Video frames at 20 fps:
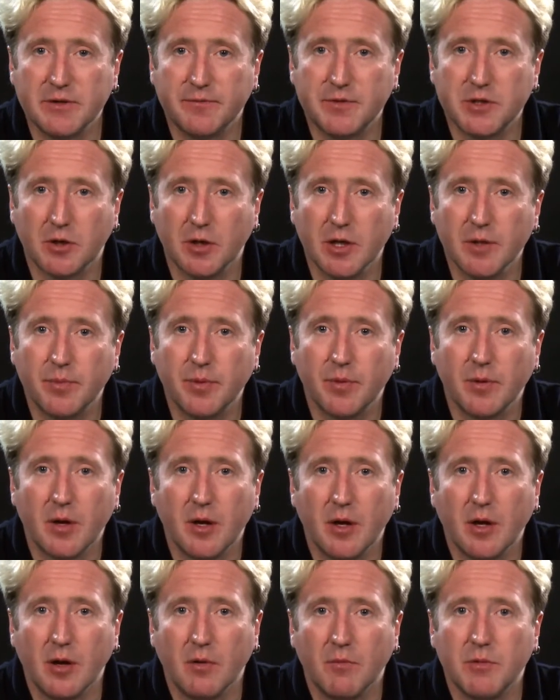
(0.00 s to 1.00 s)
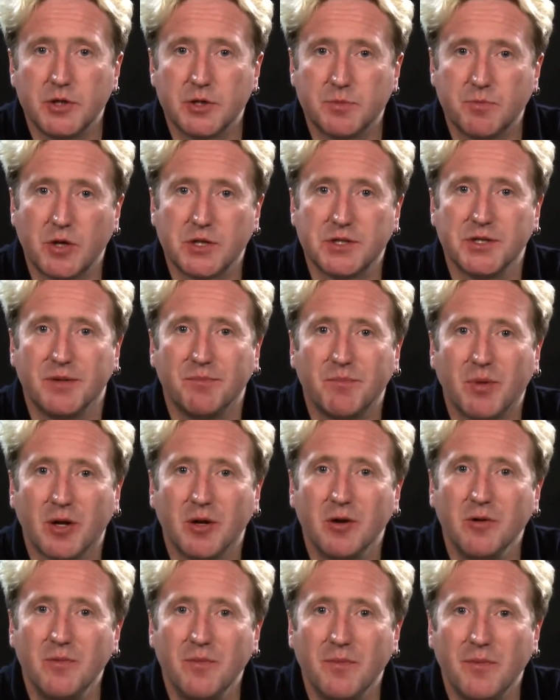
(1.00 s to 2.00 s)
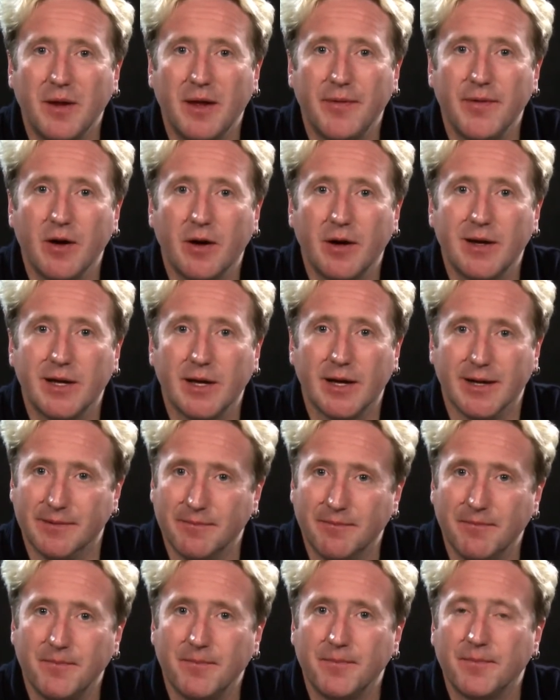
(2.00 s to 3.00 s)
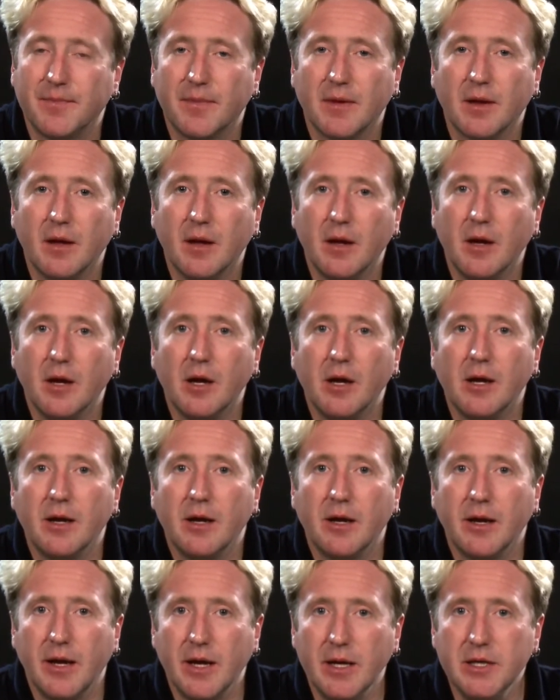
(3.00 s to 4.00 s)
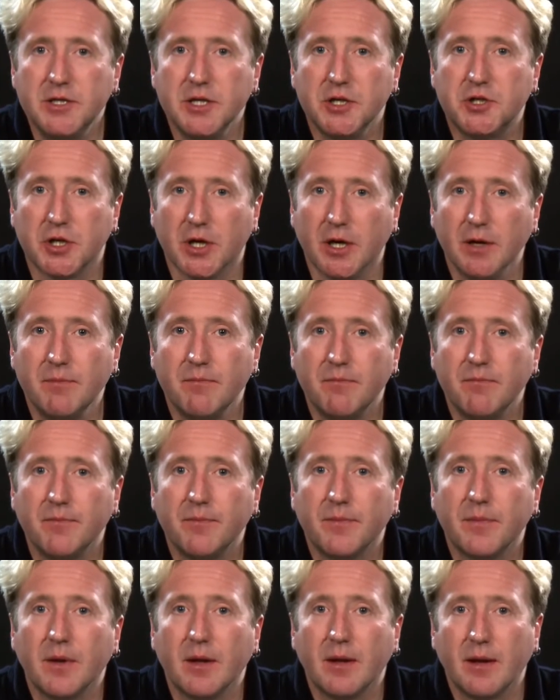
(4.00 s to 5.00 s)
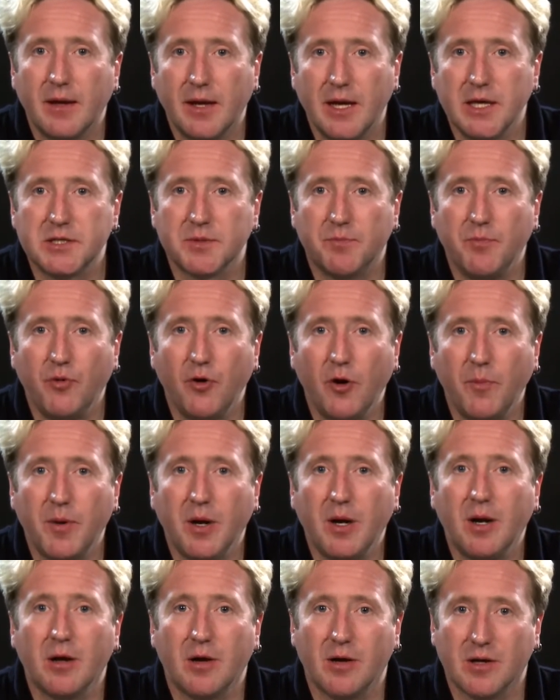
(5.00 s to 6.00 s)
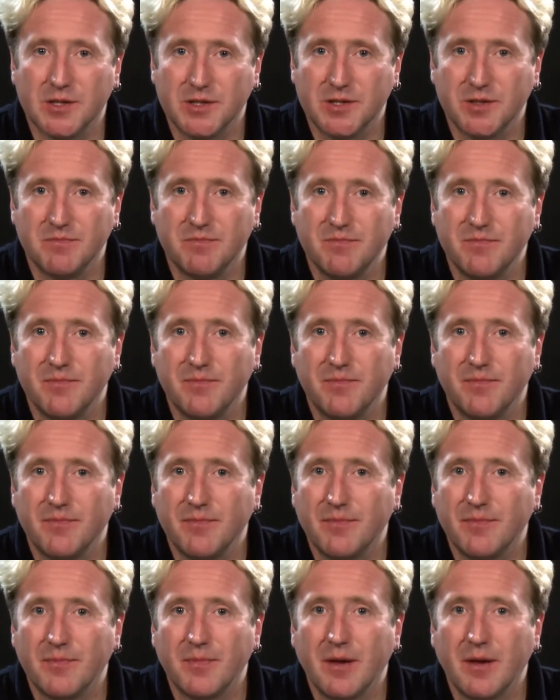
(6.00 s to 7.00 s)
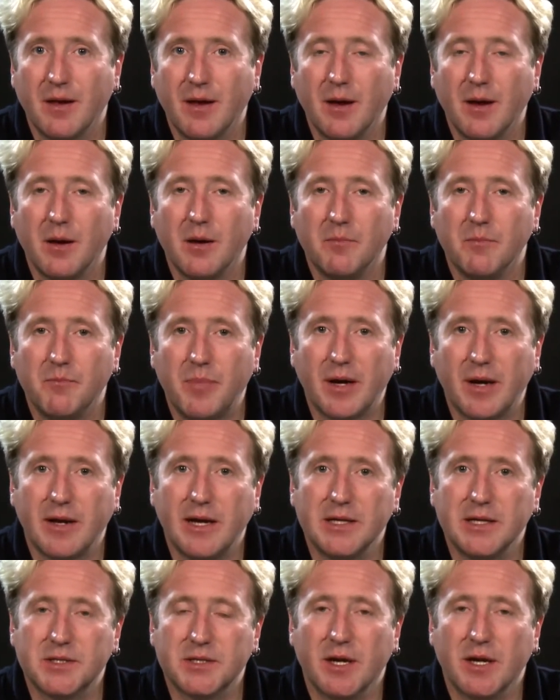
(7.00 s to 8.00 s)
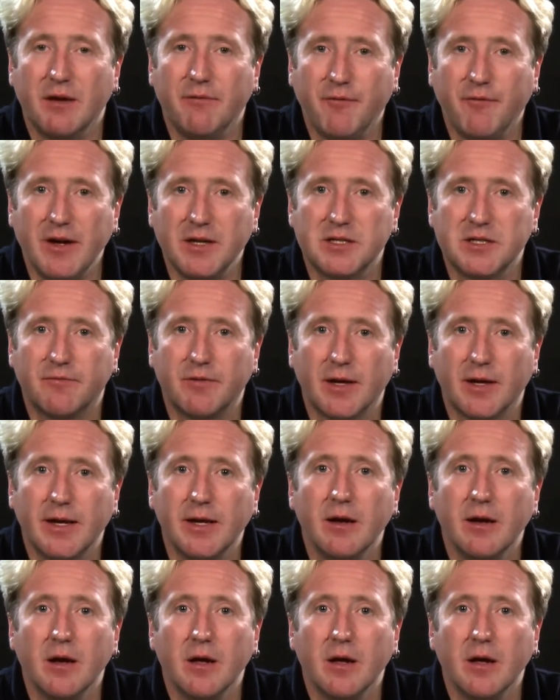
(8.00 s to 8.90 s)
type, which is present in blue in the IDE. Integer is a proper class, but it's effectively